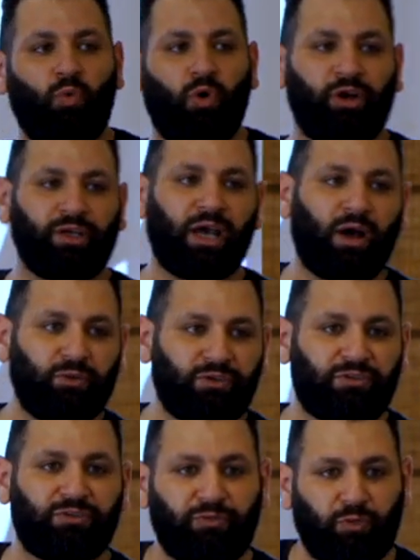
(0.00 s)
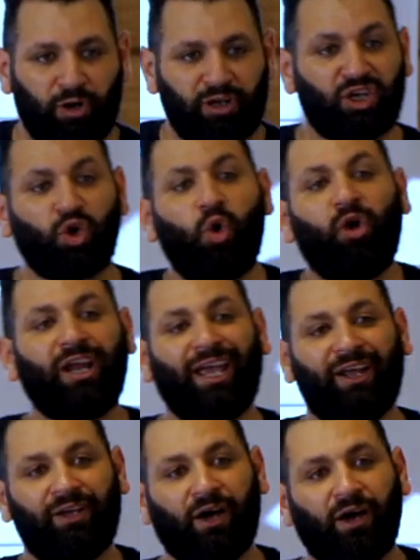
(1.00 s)
workouts for the core
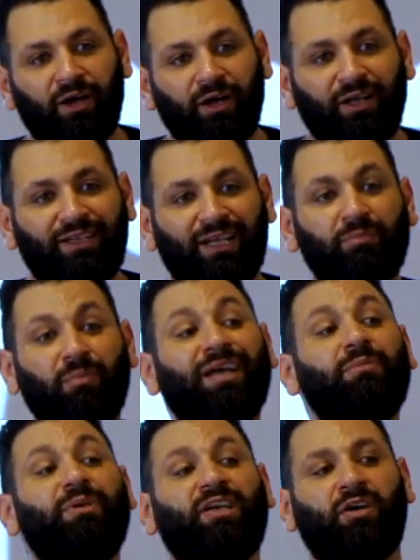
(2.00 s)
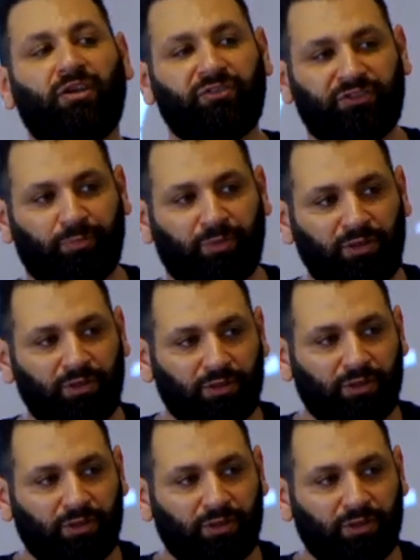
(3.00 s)
area that might be comfortable.